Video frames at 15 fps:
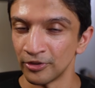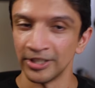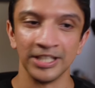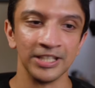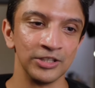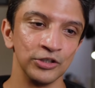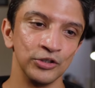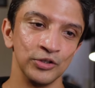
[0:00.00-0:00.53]

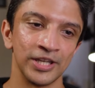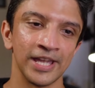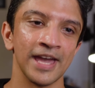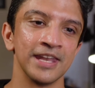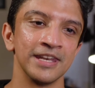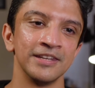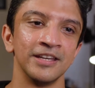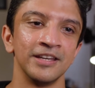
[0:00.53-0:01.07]
thing. You
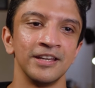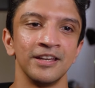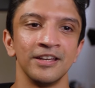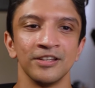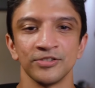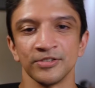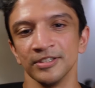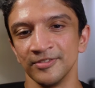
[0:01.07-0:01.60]
can
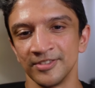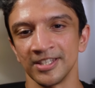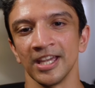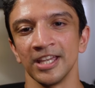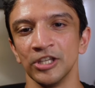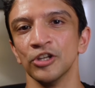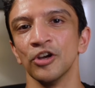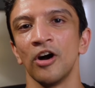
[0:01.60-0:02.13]
sort of say,